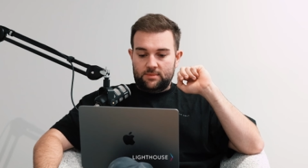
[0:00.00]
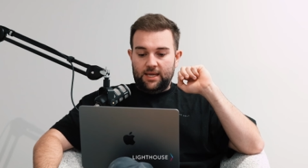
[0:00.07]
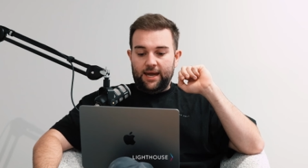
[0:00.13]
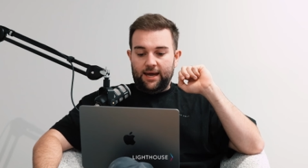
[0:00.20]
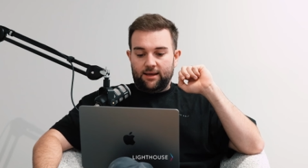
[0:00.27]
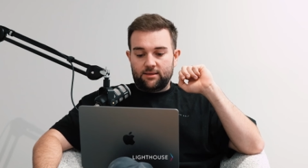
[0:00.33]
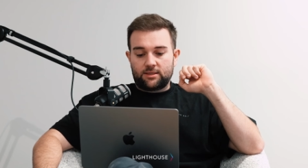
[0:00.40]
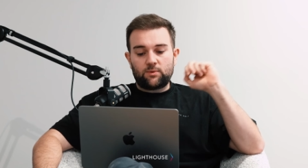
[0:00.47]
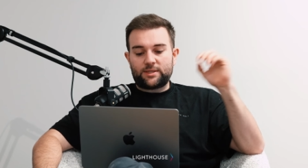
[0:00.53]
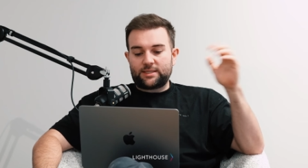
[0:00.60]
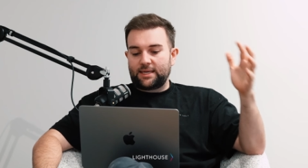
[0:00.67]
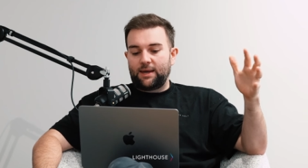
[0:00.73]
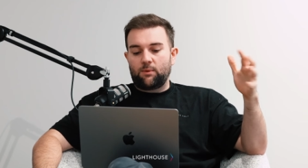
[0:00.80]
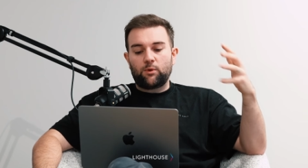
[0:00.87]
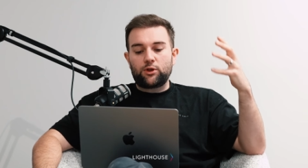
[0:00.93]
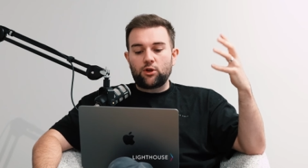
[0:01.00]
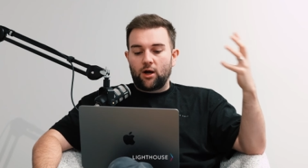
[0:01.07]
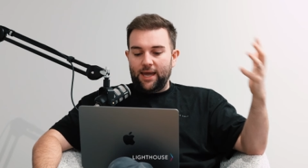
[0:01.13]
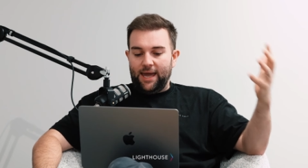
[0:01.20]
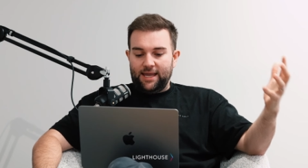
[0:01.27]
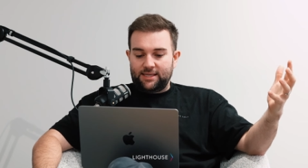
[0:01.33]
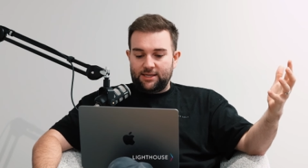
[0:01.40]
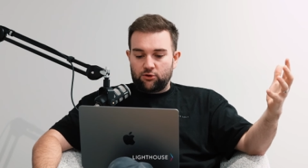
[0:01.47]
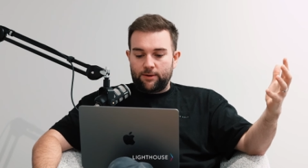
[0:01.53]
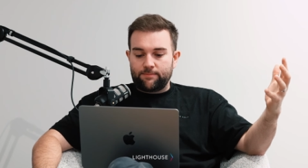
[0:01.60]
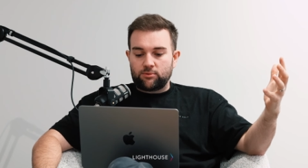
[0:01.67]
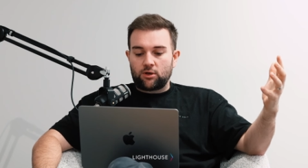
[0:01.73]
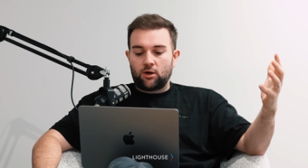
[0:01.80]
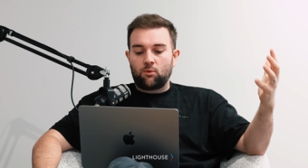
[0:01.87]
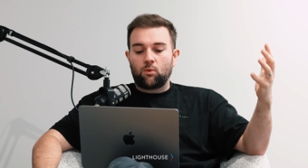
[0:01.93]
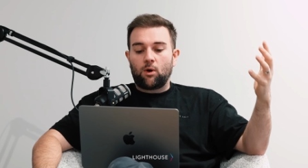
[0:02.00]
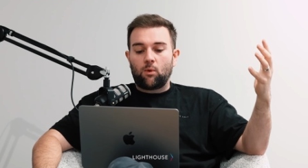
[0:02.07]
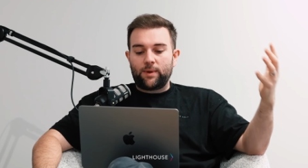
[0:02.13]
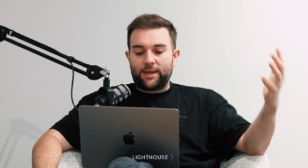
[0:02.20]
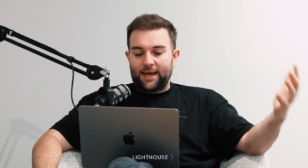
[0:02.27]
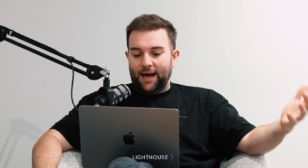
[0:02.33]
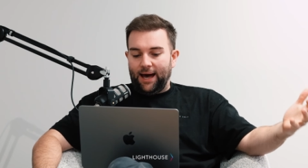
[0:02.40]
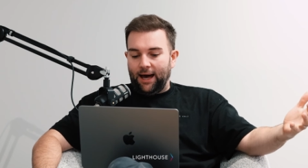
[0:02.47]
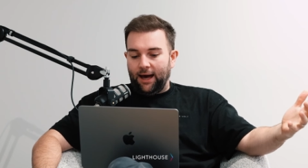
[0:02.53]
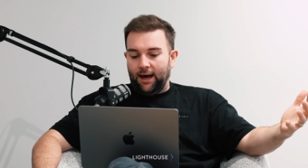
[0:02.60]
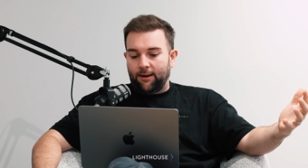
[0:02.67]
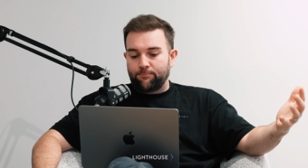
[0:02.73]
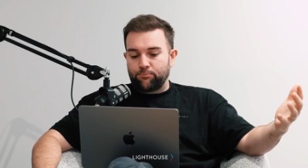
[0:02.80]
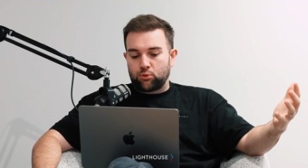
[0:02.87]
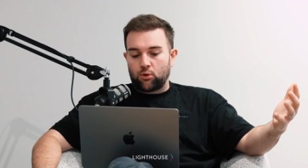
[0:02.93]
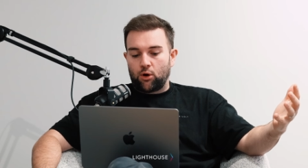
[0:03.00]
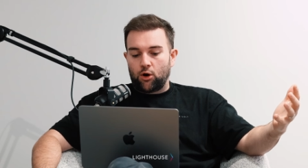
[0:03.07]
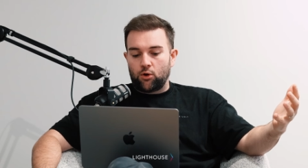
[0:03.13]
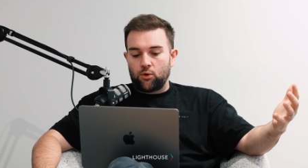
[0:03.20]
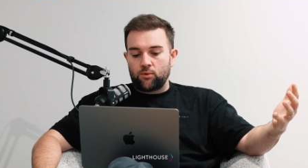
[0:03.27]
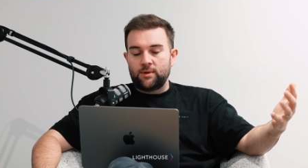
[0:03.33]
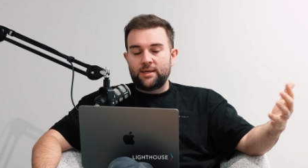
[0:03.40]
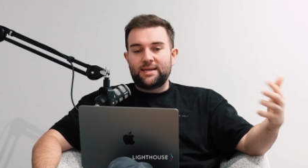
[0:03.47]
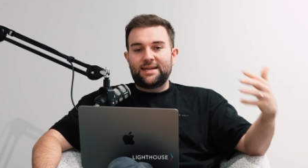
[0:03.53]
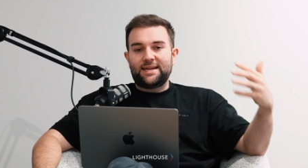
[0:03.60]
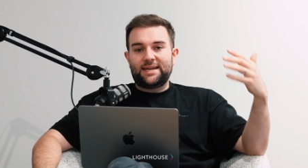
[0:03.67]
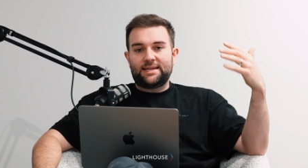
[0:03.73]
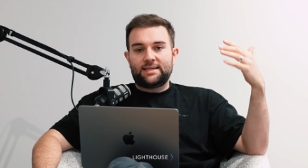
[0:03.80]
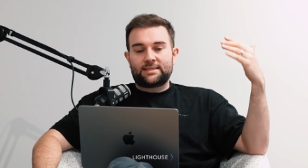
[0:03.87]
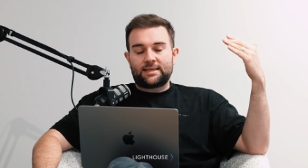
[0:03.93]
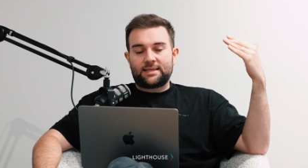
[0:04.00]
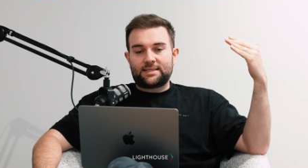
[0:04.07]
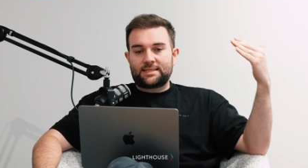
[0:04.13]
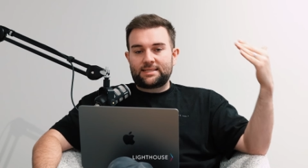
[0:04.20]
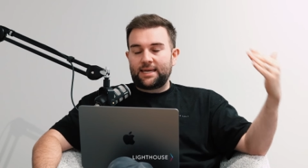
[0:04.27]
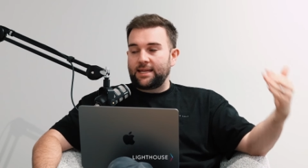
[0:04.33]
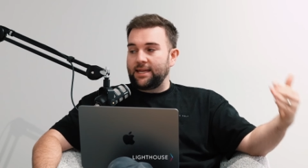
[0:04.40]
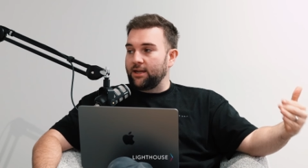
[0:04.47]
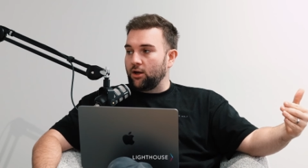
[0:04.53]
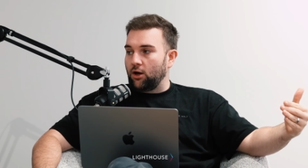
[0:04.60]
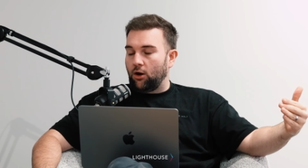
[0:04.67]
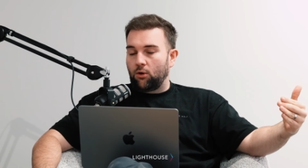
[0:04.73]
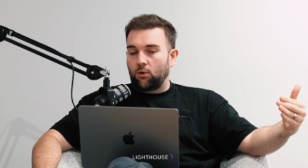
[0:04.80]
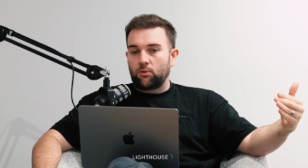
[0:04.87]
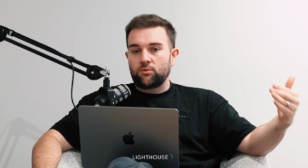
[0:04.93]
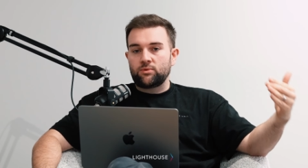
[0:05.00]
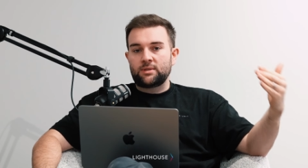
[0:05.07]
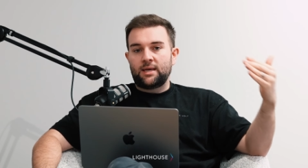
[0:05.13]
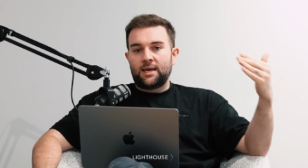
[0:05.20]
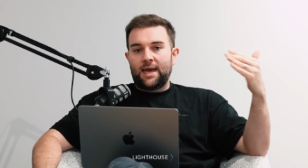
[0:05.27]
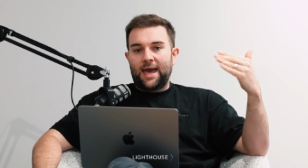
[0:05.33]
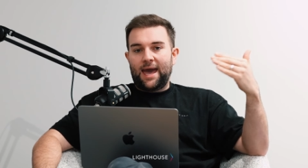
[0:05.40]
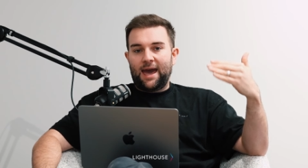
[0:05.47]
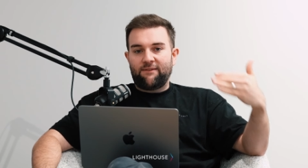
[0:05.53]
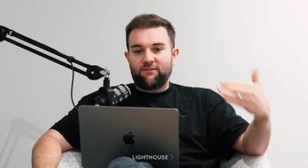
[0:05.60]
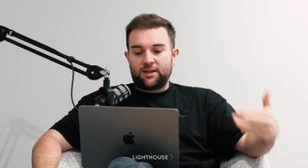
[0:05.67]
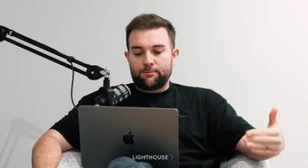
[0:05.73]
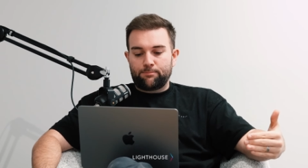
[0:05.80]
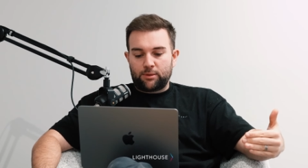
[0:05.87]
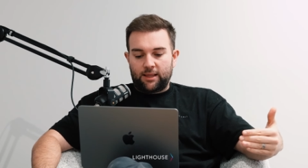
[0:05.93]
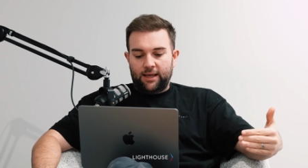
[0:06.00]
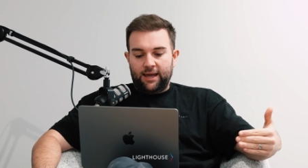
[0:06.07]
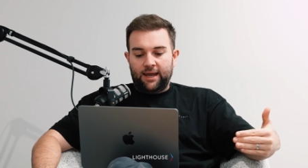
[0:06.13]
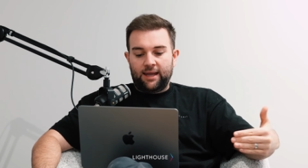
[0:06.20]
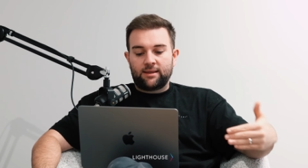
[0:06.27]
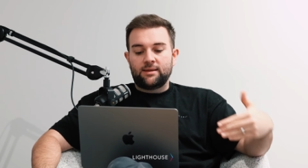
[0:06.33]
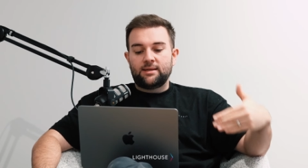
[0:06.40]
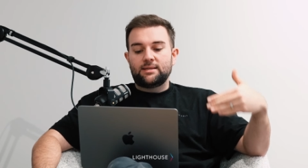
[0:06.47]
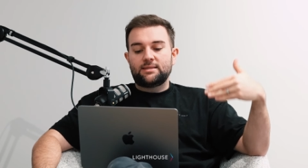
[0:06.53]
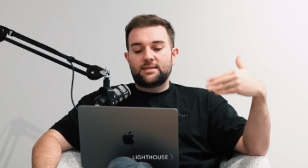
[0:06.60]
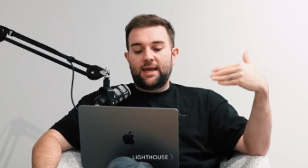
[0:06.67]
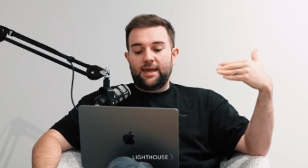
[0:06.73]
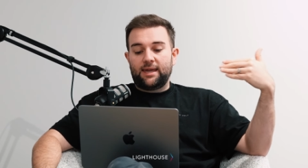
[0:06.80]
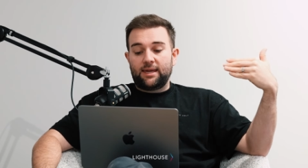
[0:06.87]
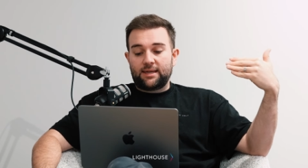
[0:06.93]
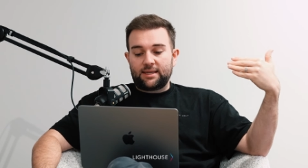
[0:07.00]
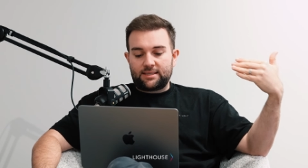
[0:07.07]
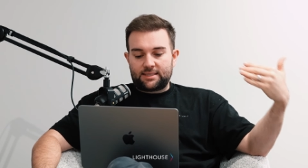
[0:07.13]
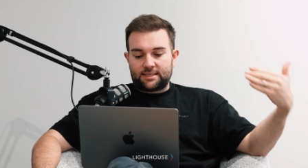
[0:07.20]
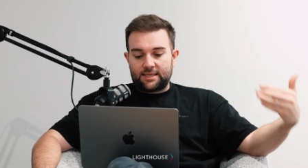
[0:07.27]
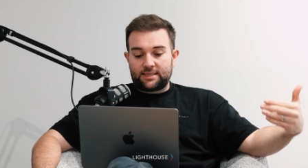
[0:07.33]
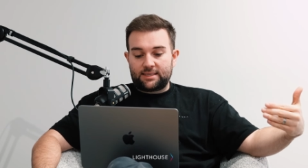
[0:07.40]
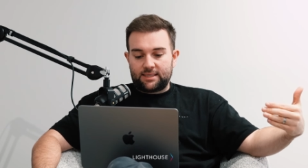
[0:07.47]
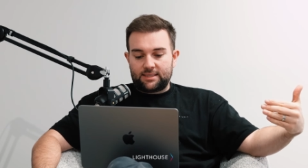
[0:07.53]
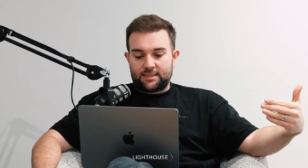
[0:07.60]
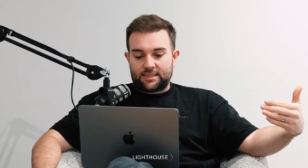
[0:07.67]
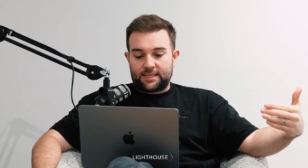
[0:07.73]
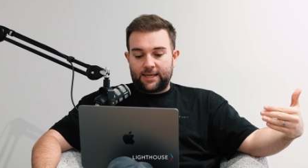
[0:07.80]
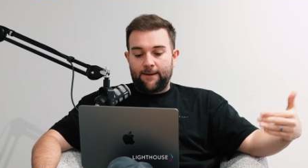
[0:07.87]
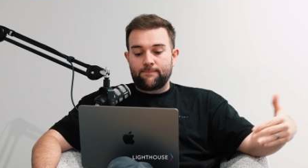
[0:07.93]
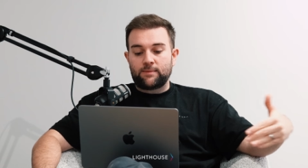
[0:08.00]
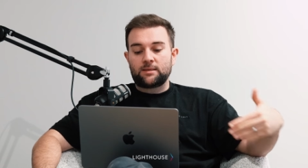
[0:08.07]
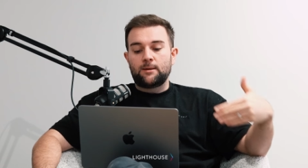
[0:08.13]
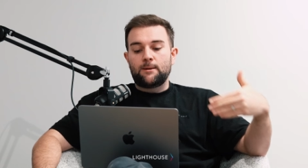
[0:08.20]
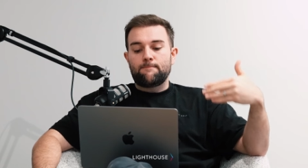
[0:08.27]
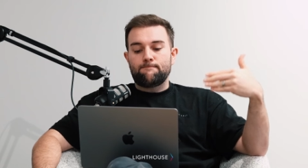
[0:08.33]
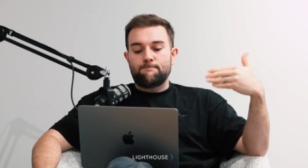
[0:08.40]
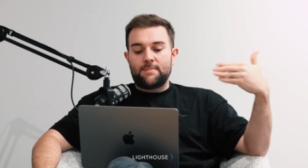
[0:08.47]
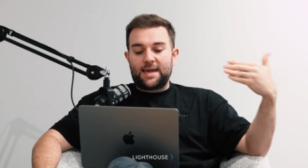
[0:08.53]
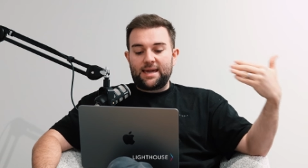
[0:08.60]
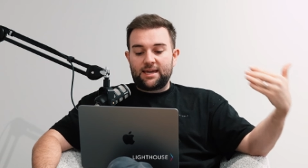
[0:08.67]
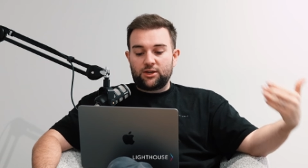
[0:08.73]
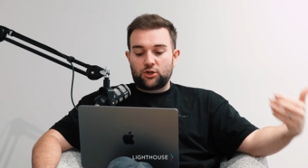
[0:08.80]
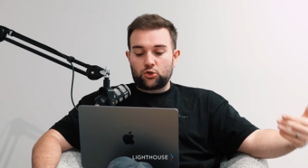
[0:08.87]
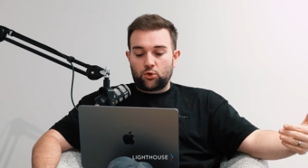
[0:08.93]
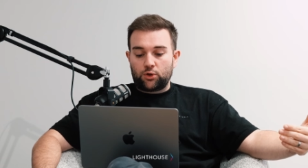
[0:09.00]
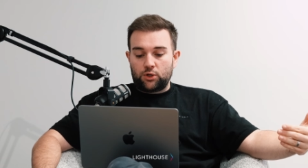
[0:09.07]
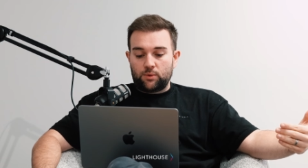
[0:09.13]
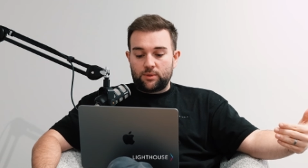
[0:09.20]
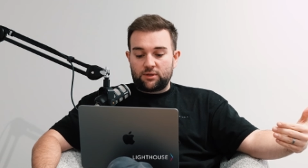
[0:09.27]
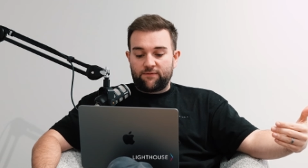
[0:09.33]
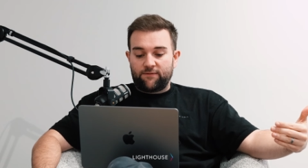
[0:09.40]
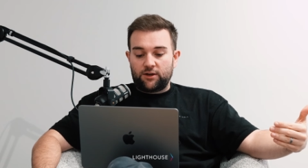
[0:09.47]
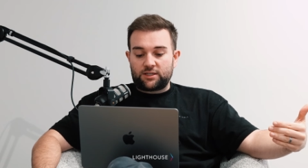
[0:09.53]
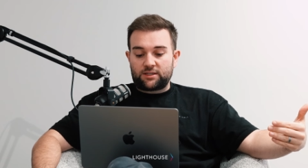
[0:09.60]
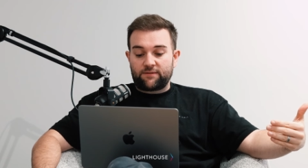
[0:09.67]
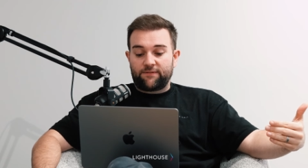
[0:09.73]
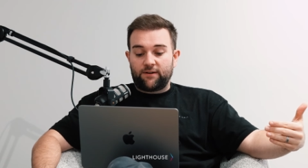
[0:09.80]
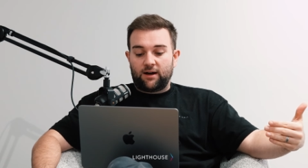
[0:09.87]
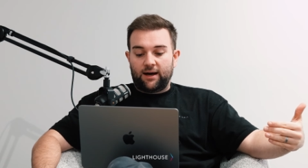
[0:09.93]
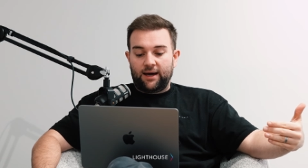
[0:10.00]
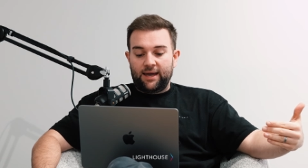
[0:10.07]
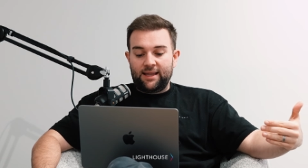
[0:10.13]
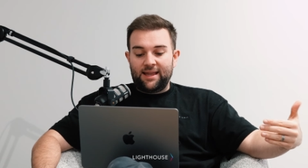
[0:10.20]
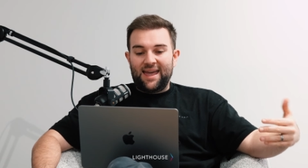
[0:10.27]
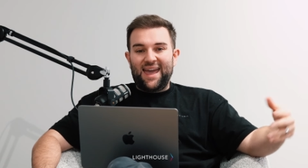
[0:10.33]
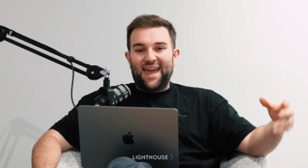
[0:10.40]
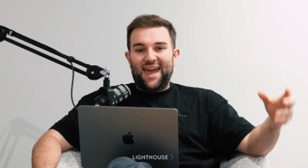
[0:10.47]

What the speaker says: Yeah. So once again, we're not anti-crypto. What we are pro is setting goals, having a plan, taking consistent steps, making sure you are diversified